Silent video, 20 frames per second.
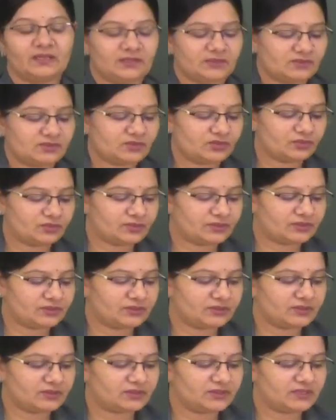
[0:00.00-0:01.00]

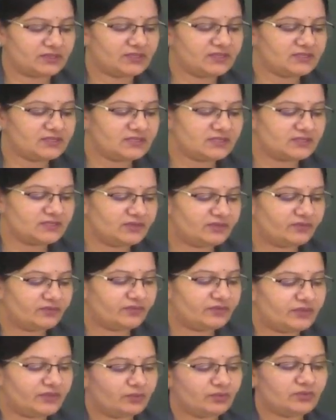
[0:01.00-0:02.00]
So kids,
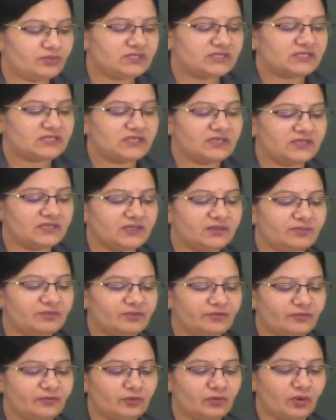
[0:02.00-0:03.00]
we use the
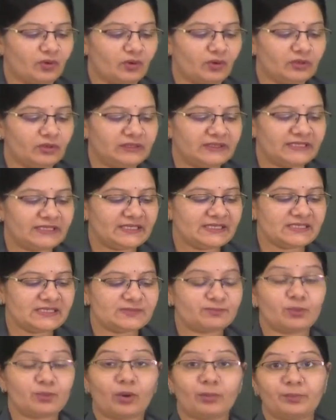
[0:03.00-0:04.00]
before all
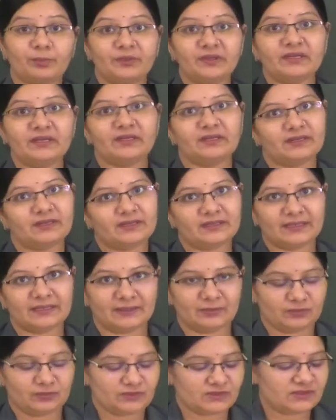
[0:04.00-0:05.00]
these proper
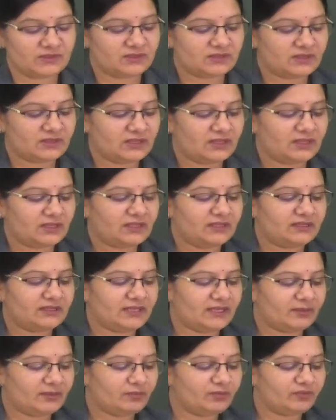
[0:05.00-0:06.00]
nouns.
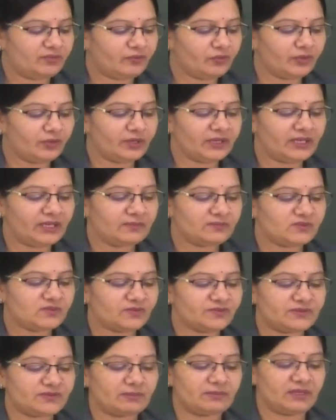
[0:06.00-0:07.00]
Then before names
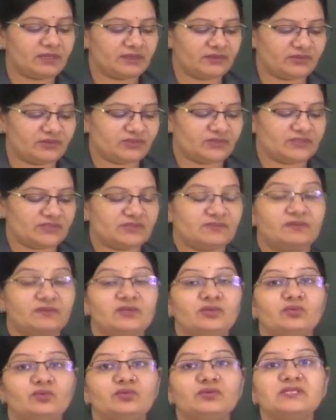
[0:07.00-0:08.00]
of some countries, we
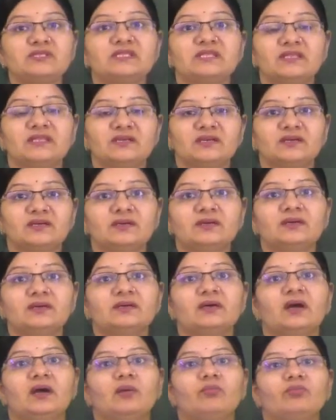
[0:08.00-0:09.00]
use
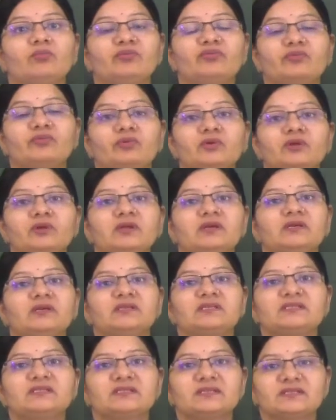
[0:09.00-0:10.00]
the
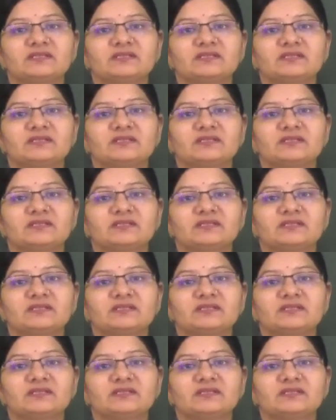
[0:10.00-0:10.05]
before